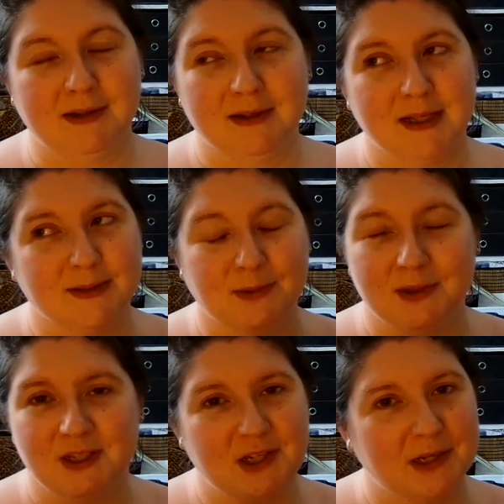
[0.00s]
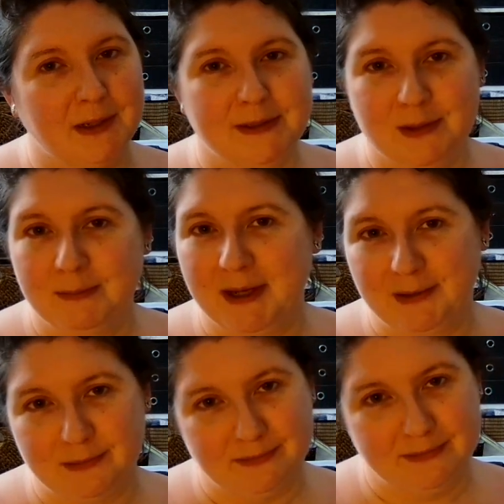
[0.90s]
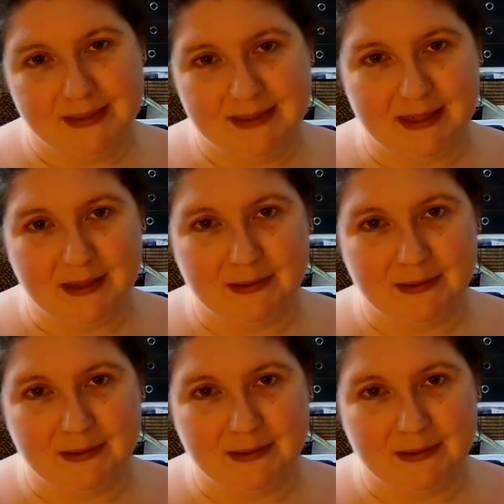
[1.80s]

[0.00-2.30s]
and that's what this channel is all about. So